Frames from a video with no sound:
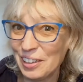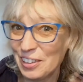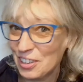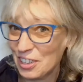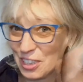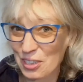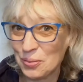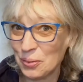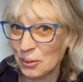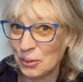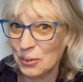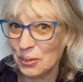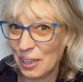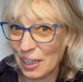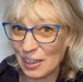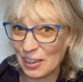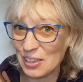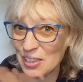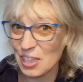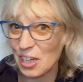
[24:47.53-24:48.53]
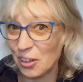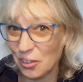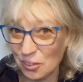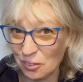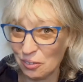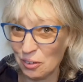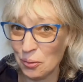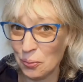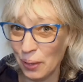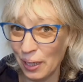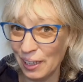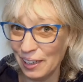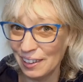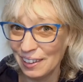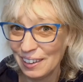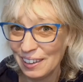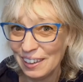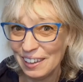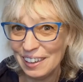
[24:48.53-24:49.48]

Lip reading: Just want to get this out of the way.